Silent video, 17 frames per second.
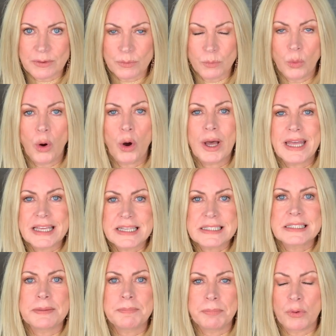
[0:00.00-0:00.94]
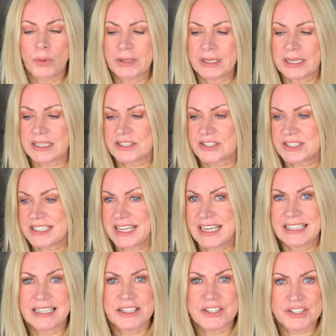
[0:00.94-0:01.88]
What is the point in
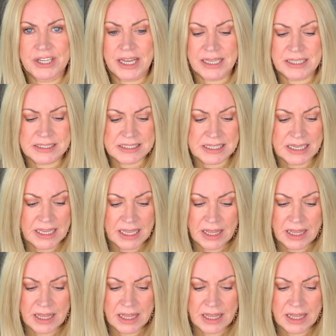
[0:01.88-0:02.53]
taking a chance?